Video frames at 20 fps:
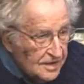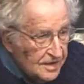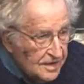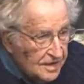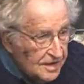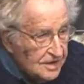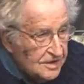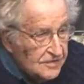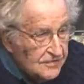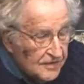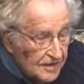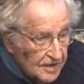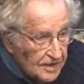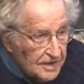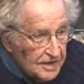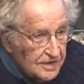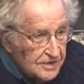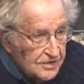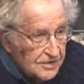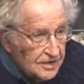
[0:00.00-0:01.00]
It's
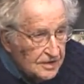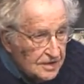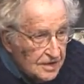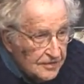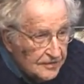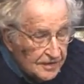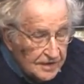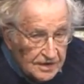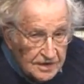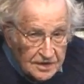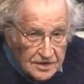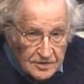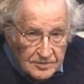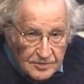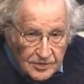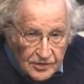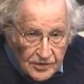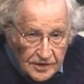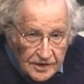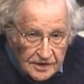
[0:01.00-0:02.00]
very significant and
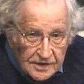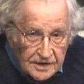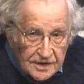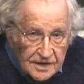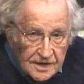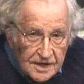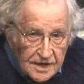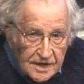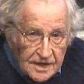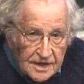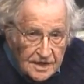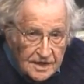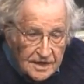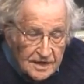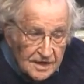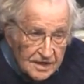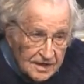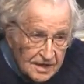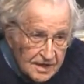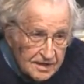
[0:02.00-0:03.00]
important.
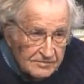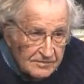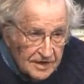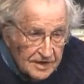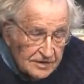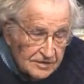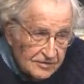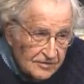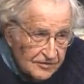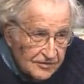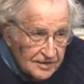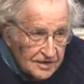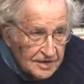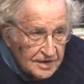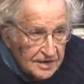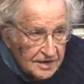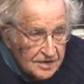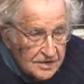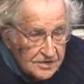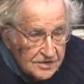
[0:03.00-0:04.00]
And my own
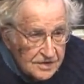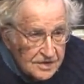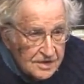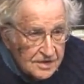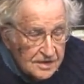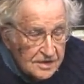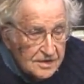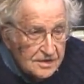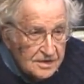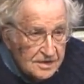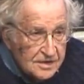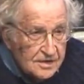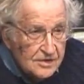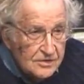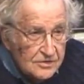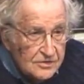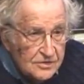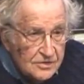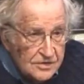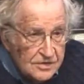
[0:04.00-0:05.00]
feeling is that
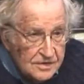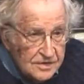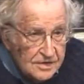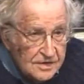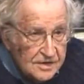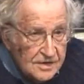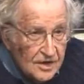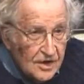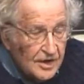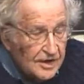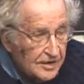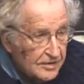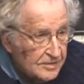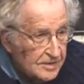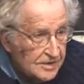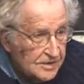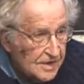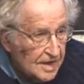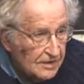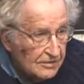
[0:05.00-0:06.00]
those
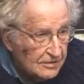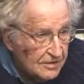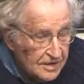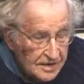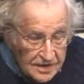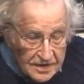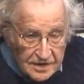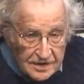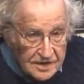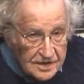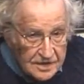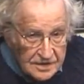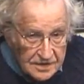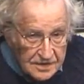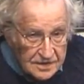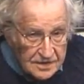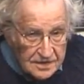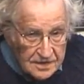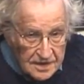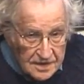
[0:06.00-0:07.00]
arguments out,
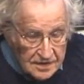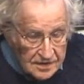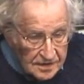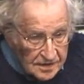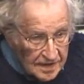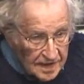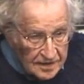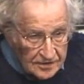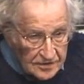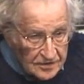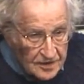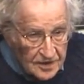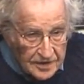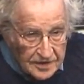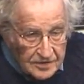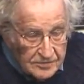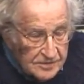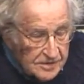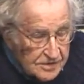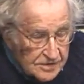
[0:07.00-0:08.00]
the
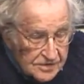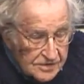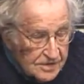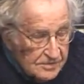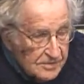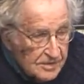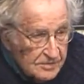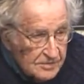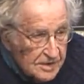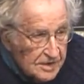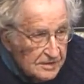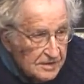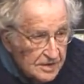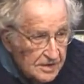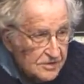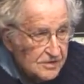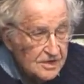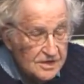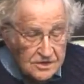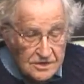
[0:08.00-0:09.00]
counter-arguments seem to me
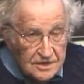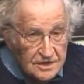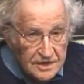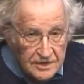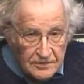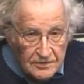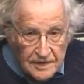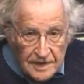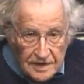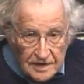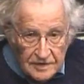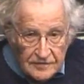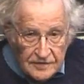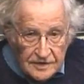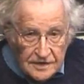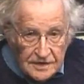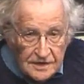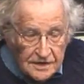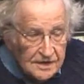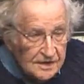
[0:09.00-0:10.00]
essentially irrelevant,
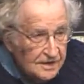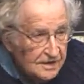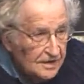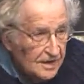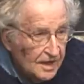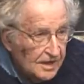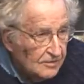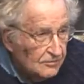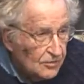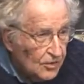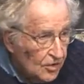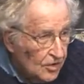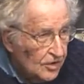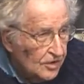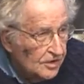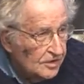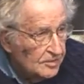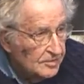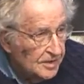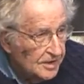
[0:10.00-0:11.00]
not
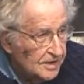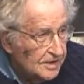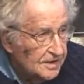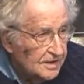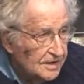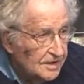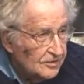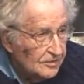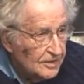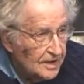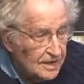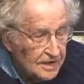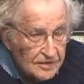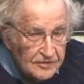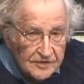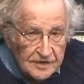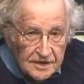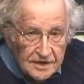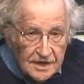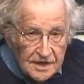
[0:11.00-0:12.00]
wrong, but
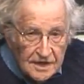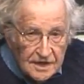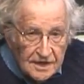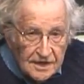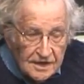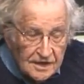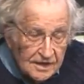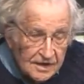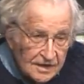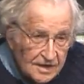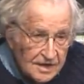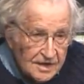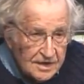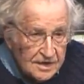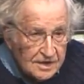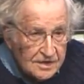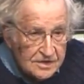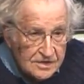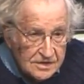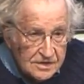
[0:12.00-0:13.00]
irrelevant. And I
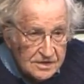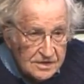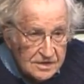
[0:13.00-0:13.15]
think it's